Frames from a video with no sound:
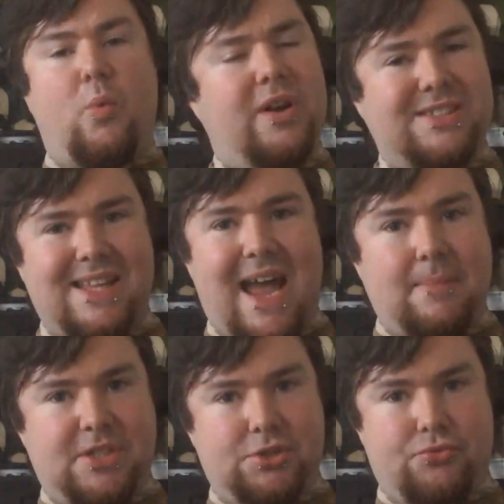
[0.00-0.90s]
what is the
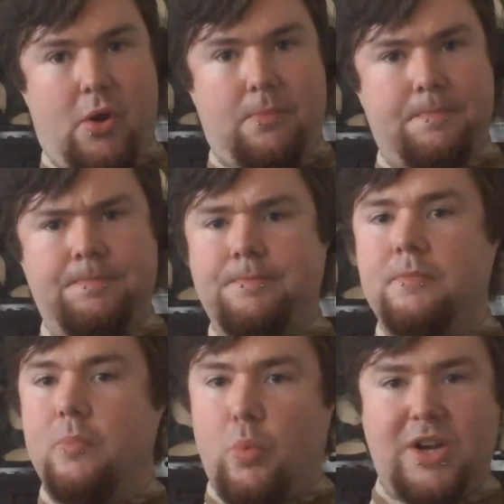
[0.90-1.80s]
captain's role?
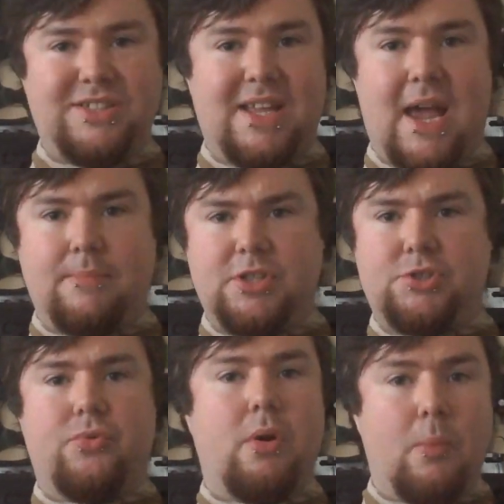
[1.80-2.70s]
What is the
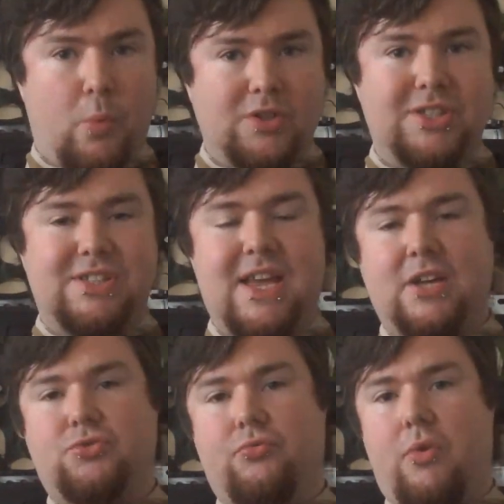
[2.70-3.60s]
captain's role, and what is the
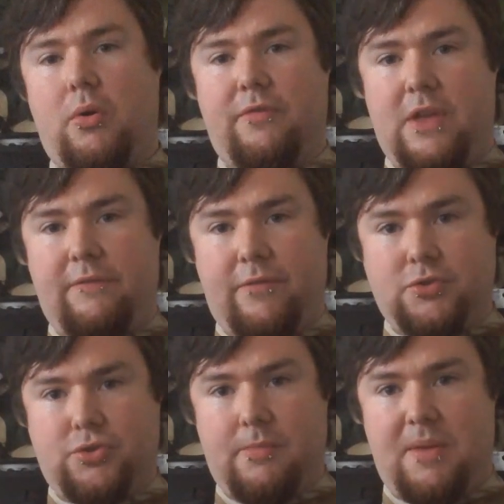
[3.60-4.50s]
actual role of the
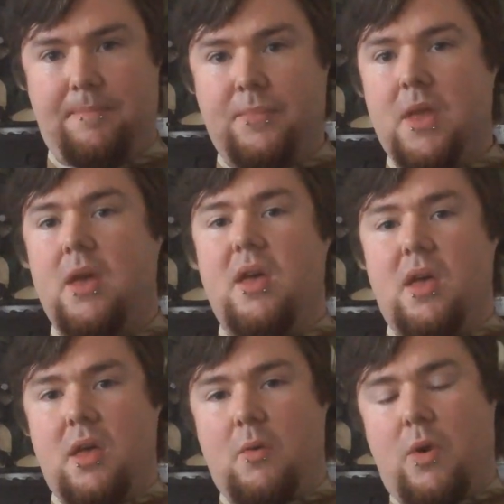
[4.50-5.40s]
infantryman?
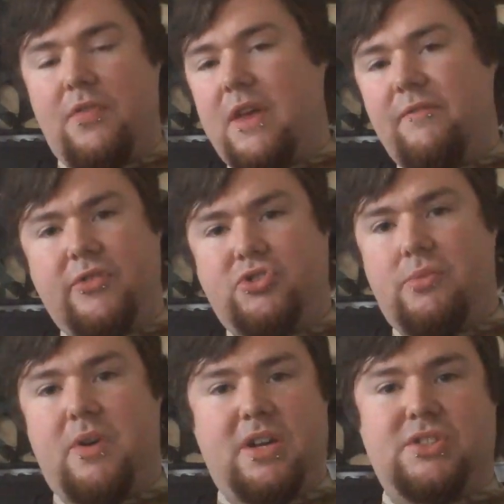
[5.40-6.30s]
Well, the
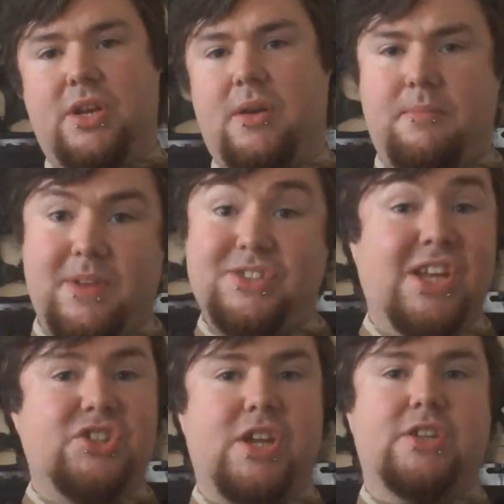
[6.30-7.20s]
infantryman is
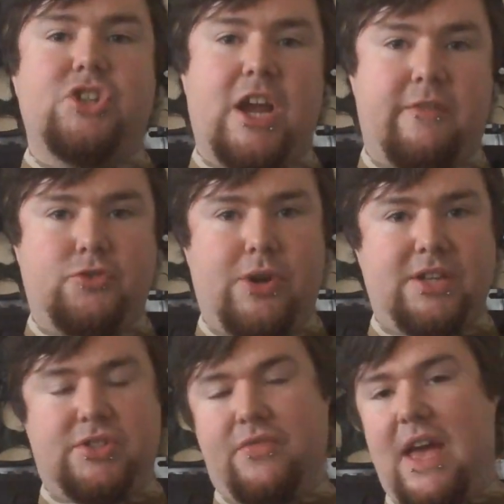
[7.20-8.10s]
essentially a jack of
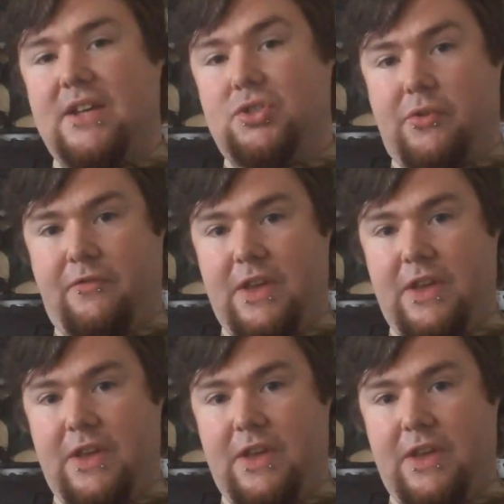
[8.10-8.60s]
trades of the airsoft